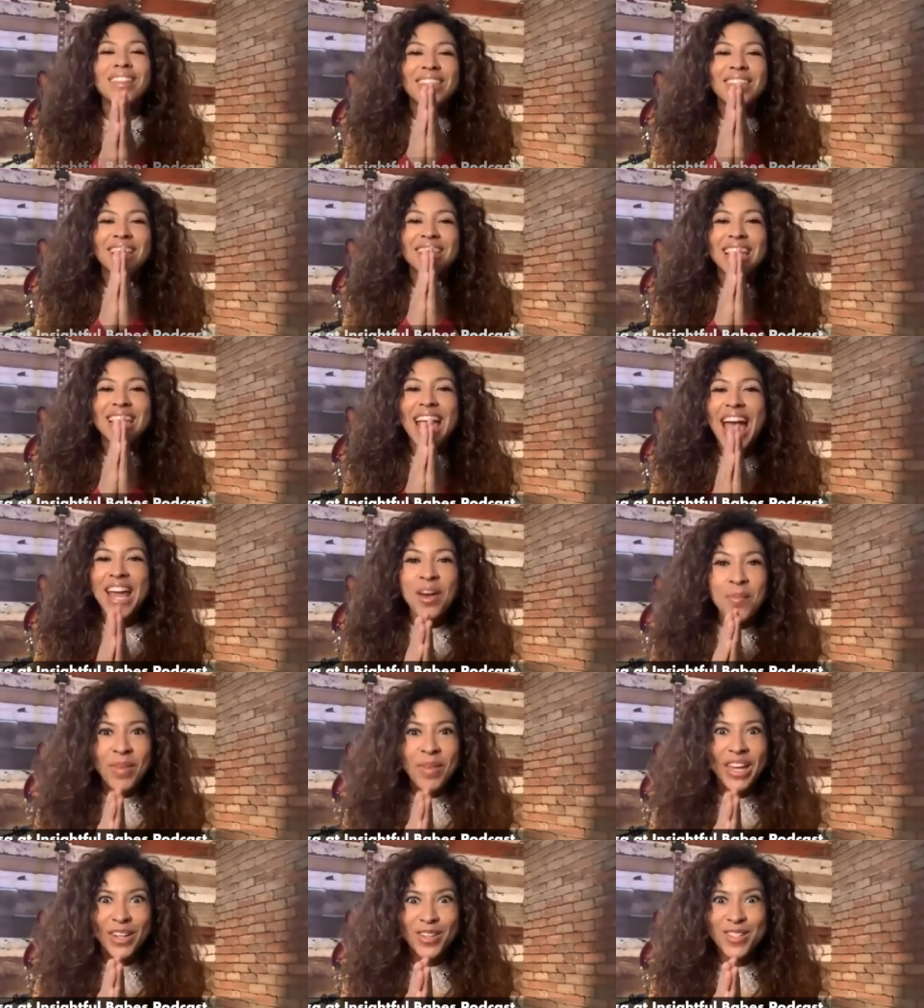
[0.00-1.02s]
that the
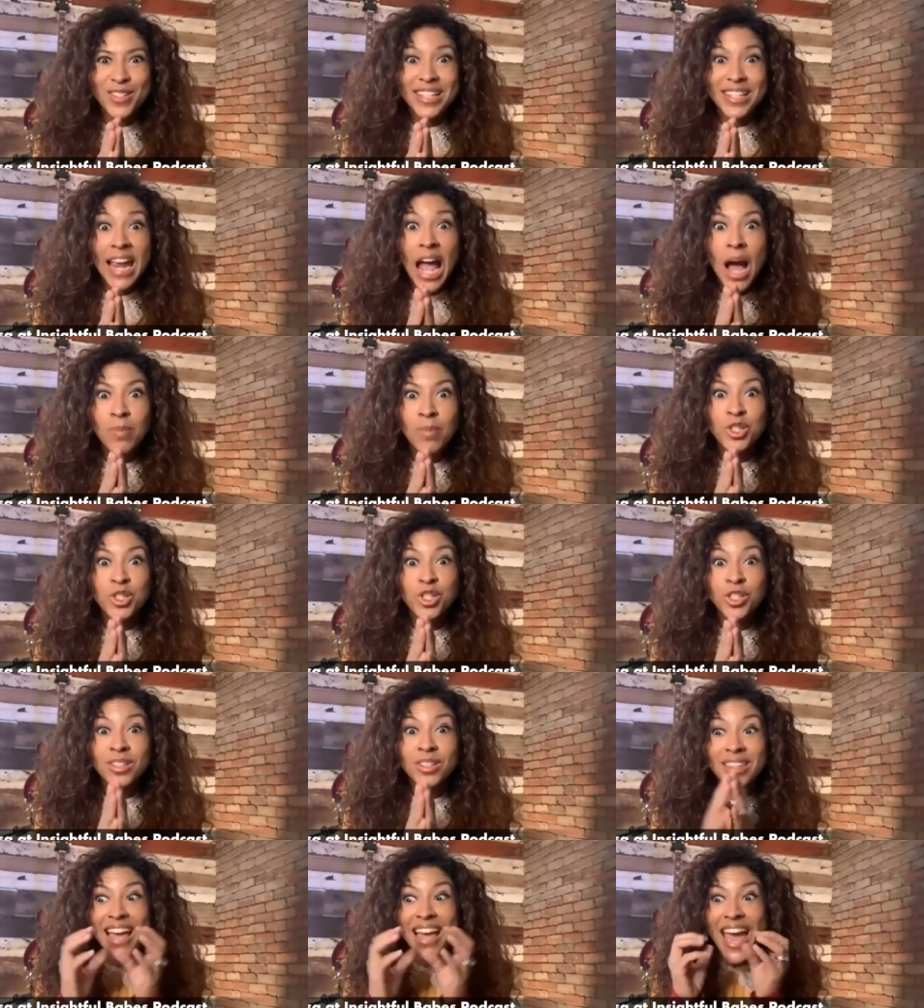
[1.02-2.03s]
animators
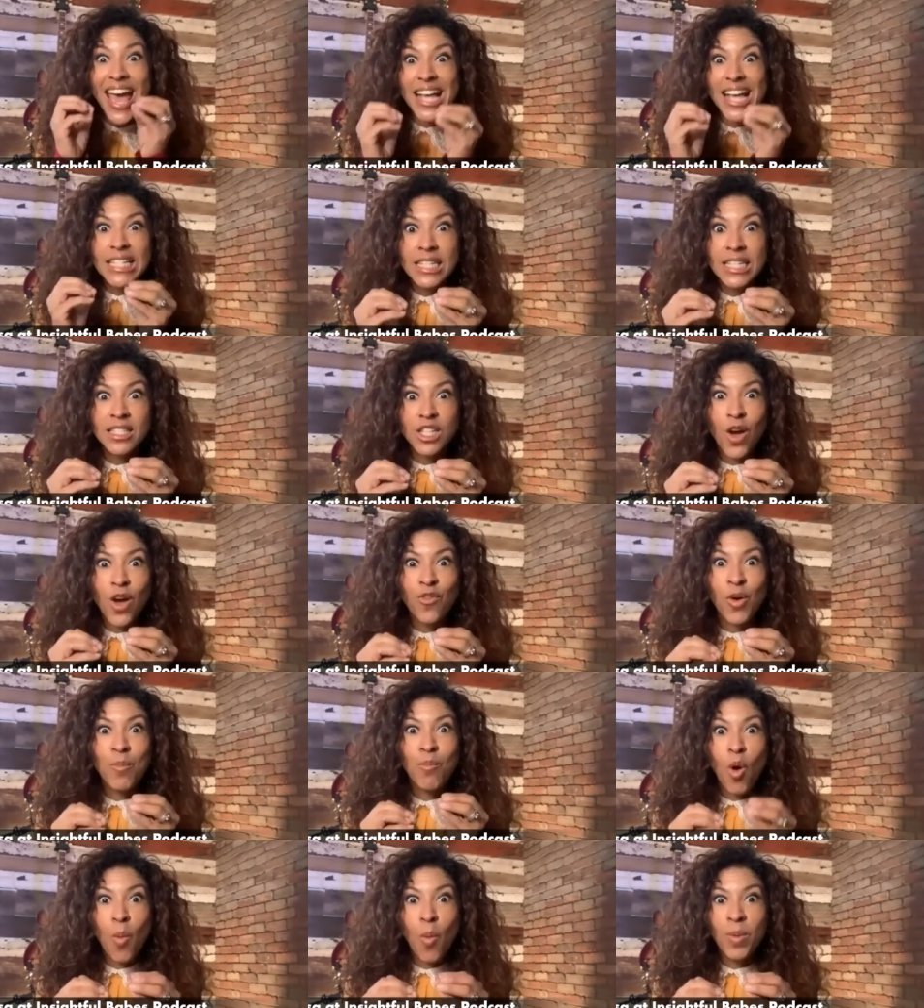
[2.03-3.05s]
captured the essence of a
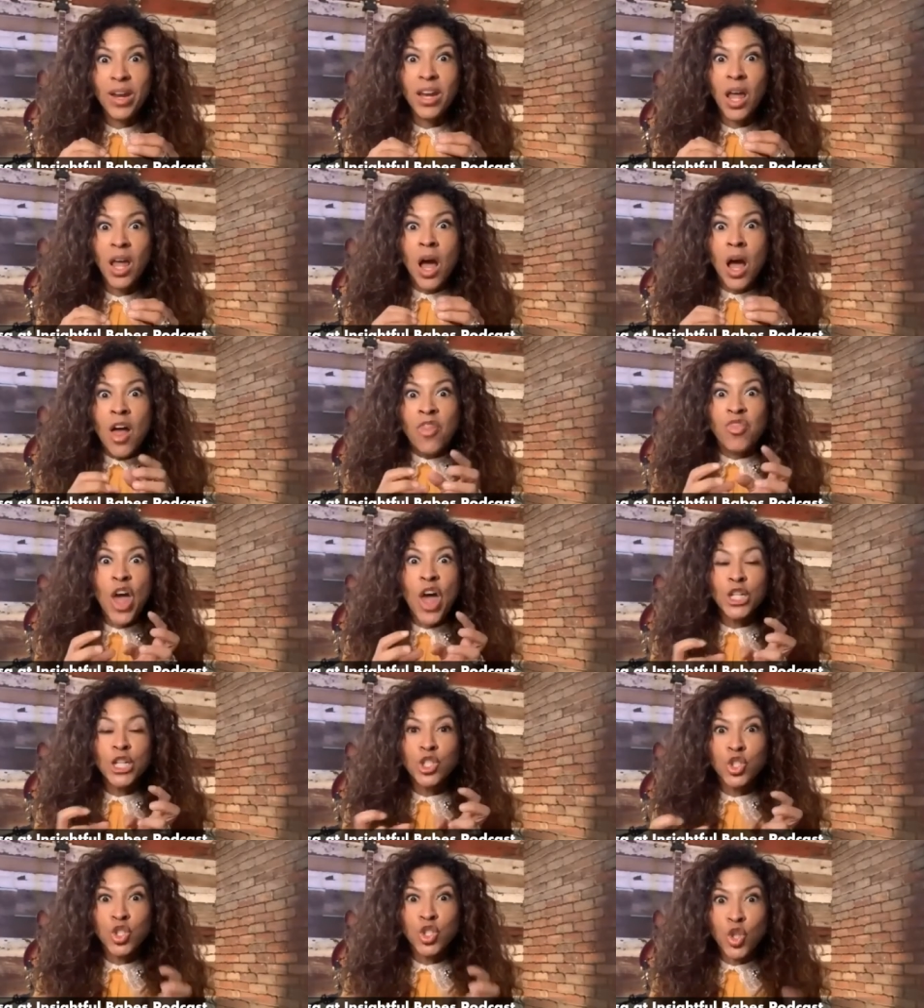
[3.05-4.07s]
moment that
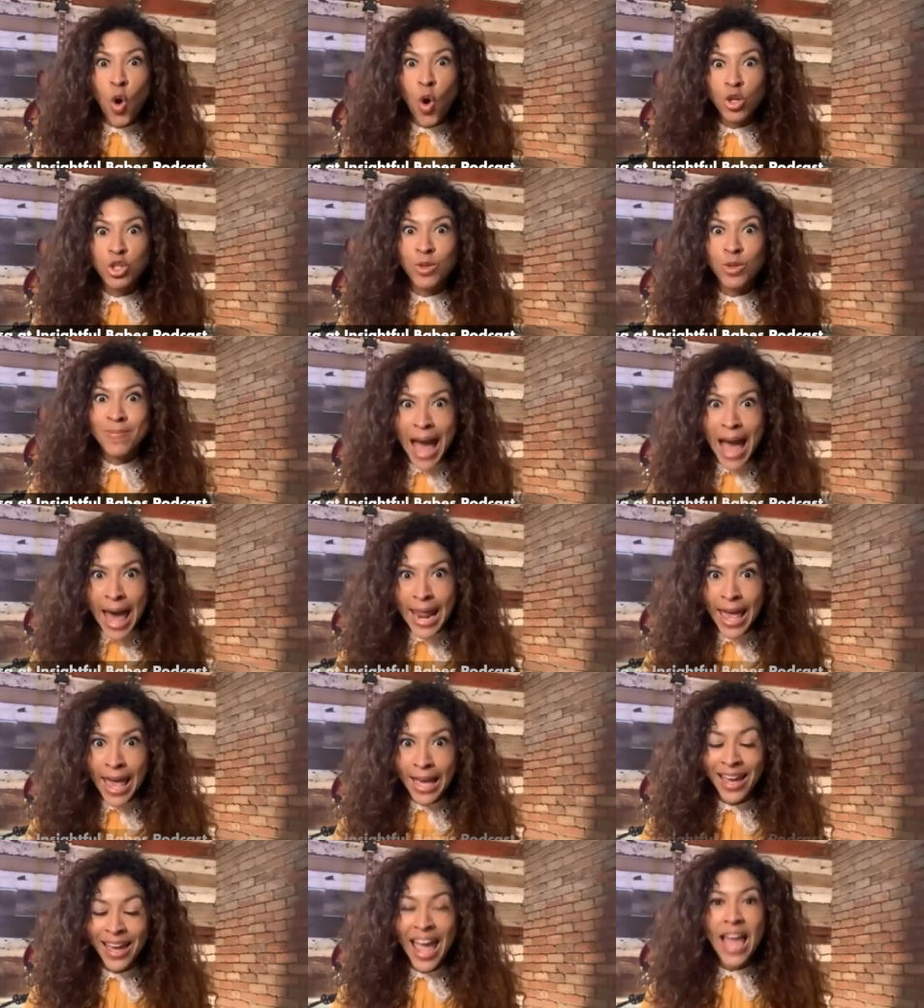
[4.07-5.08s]
is so dramatic.